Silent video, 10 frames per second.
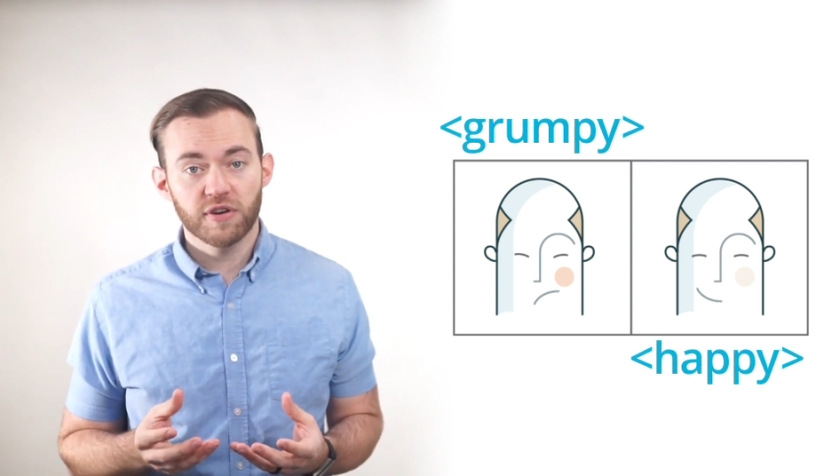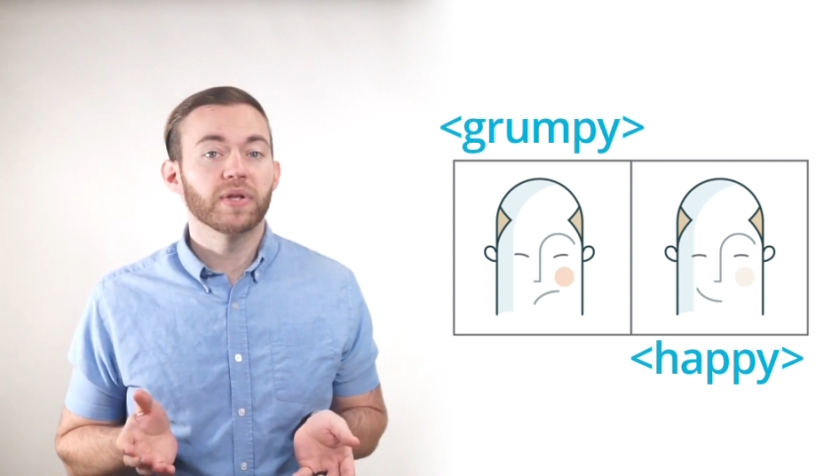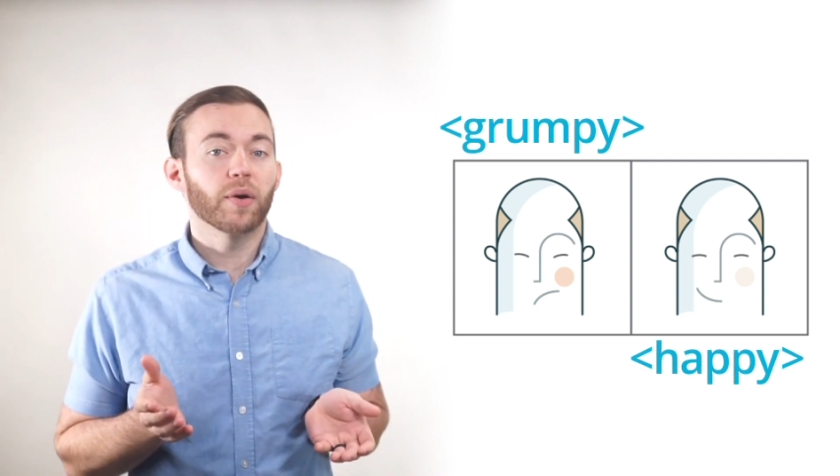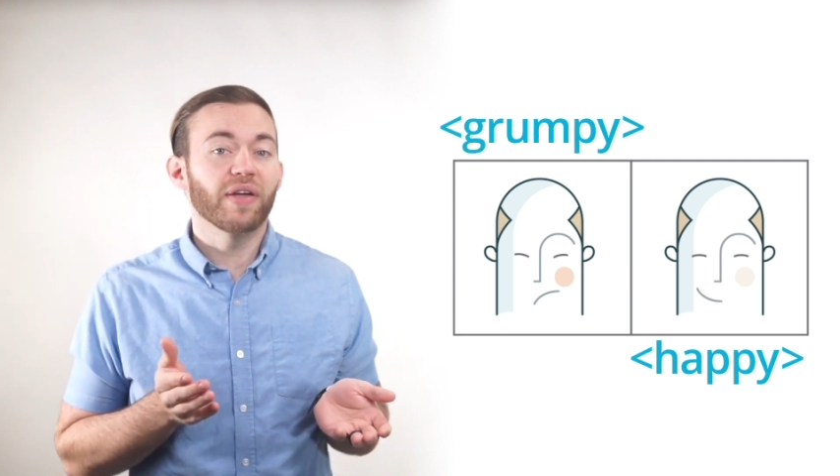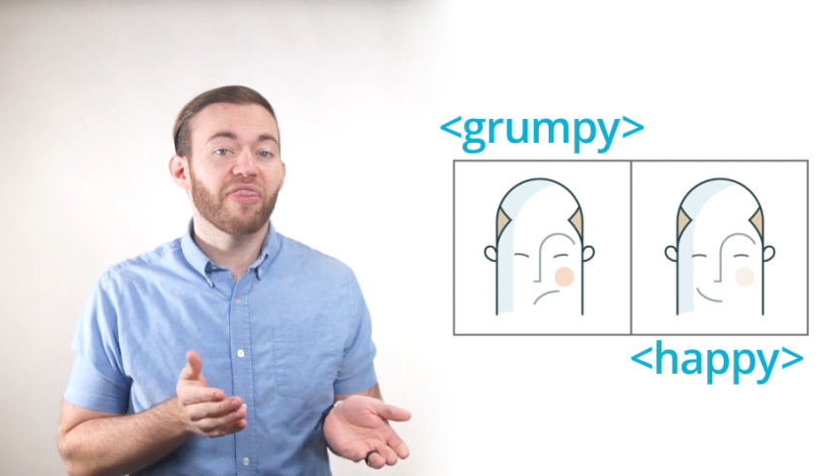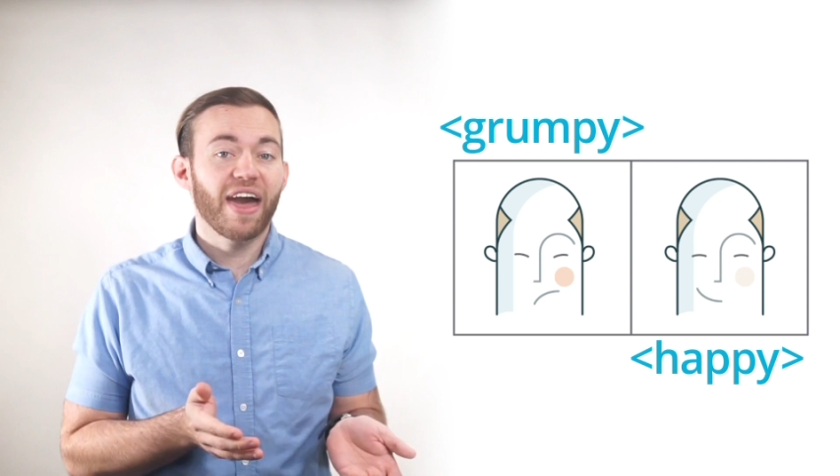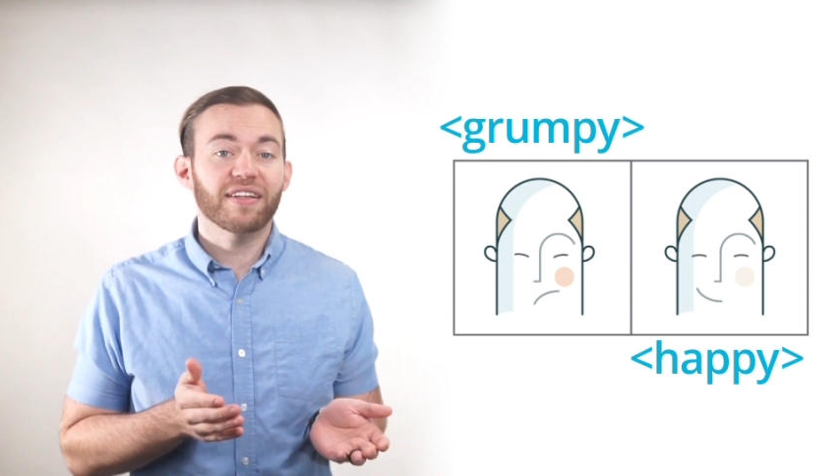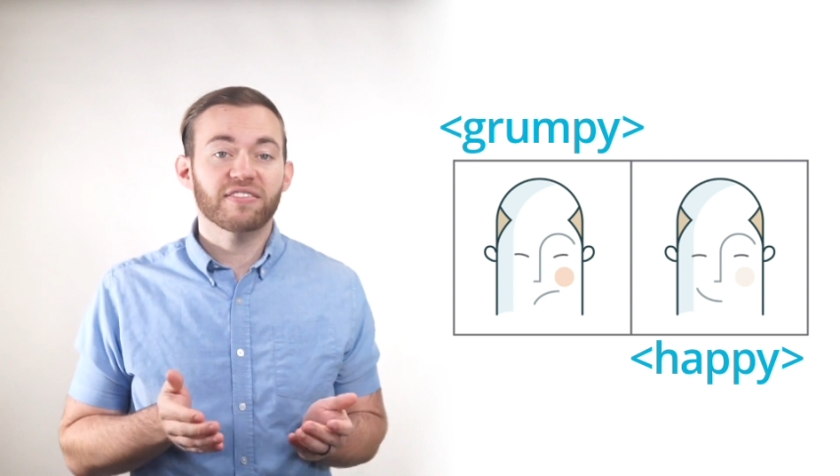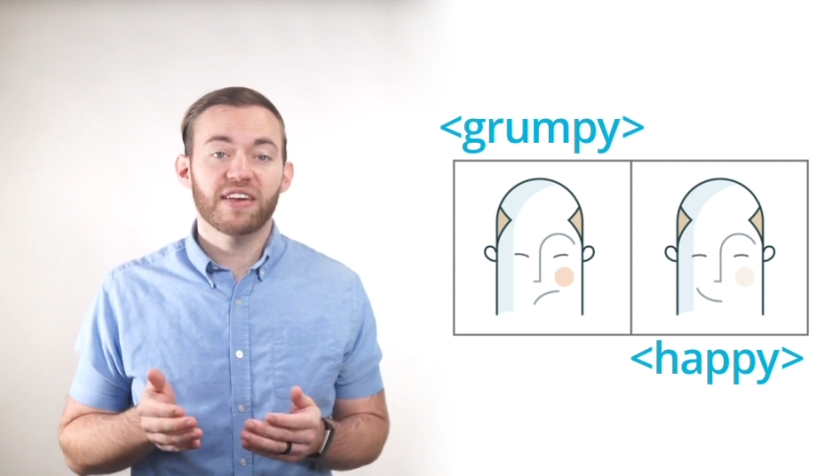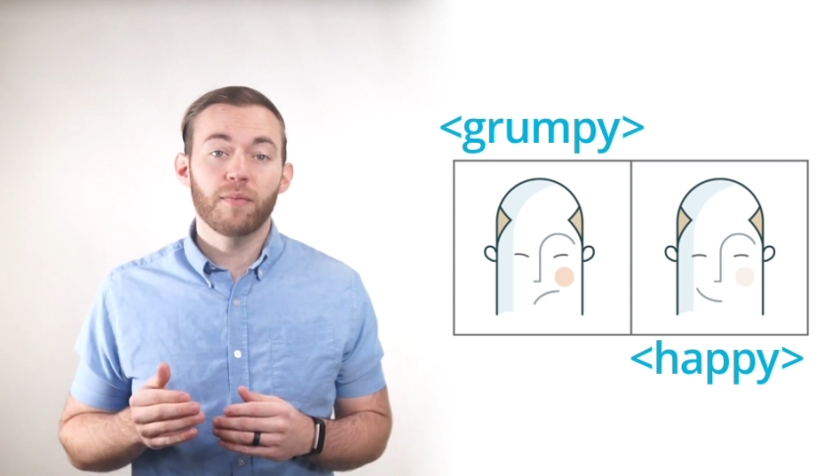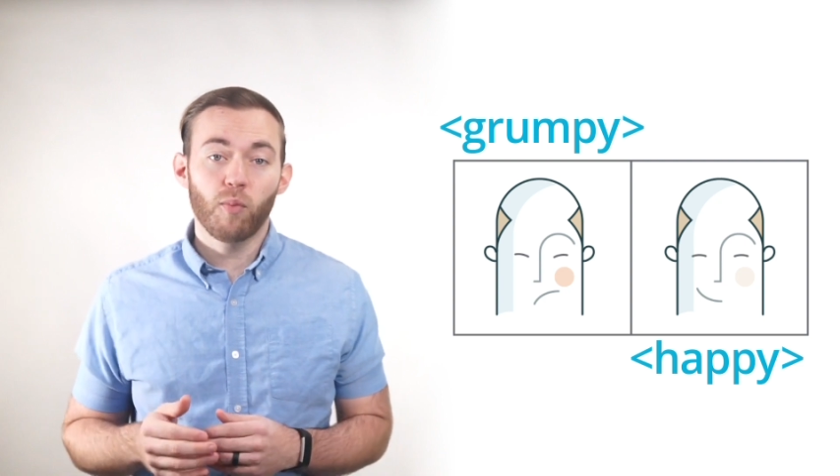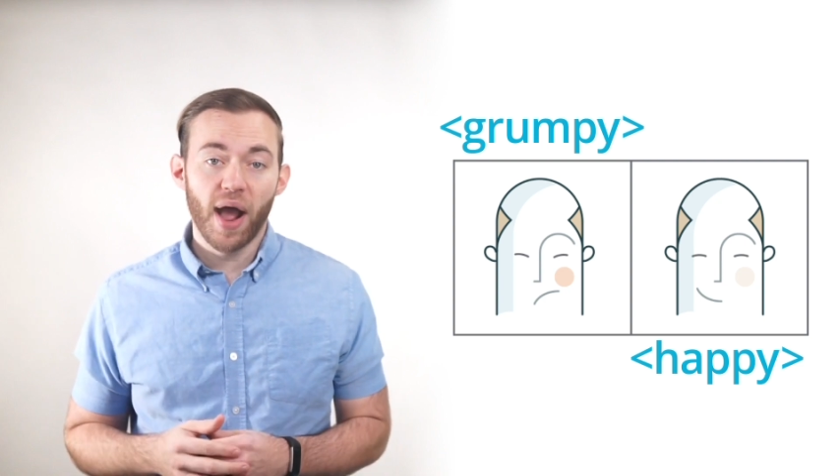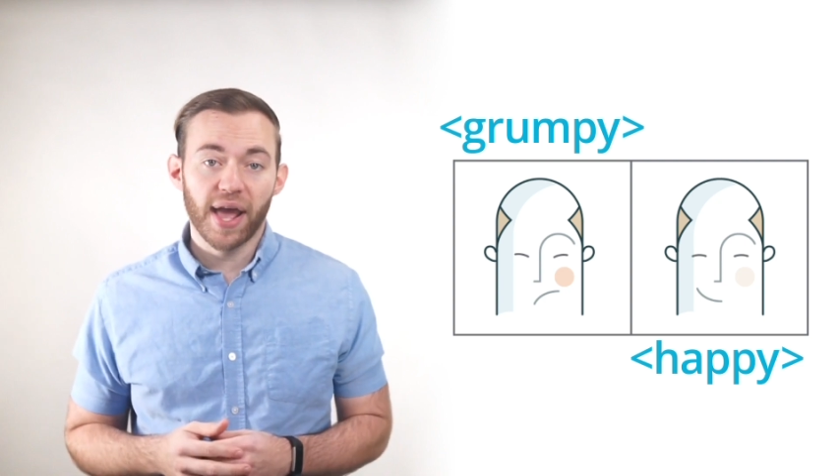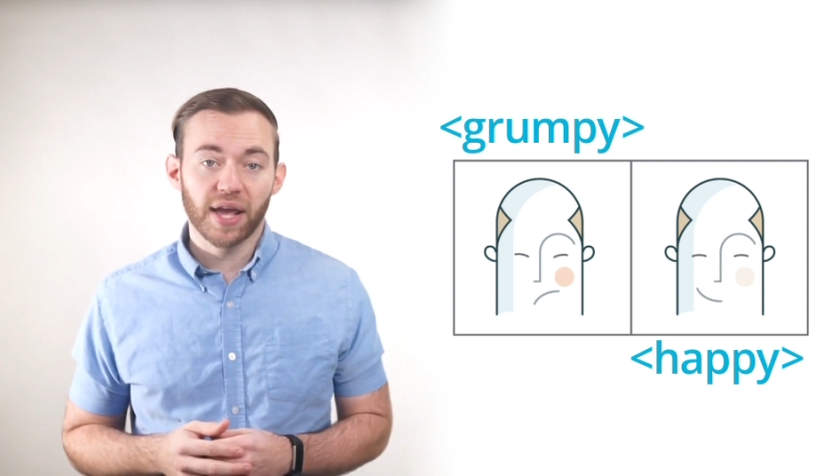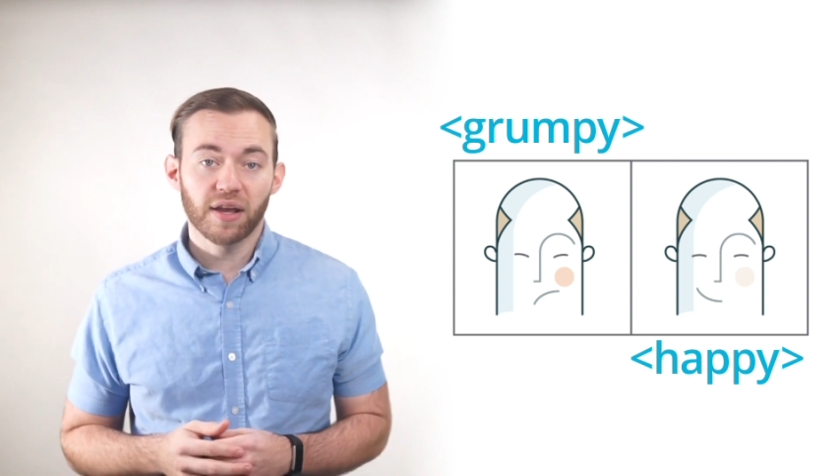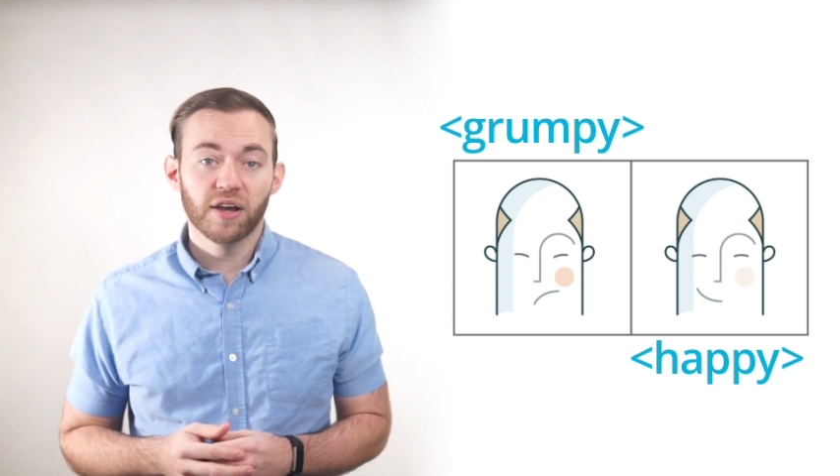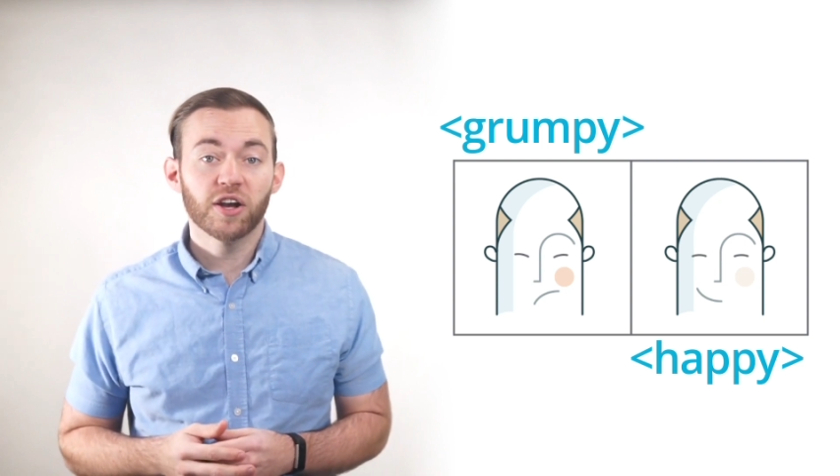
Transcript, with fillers: Now in that same way,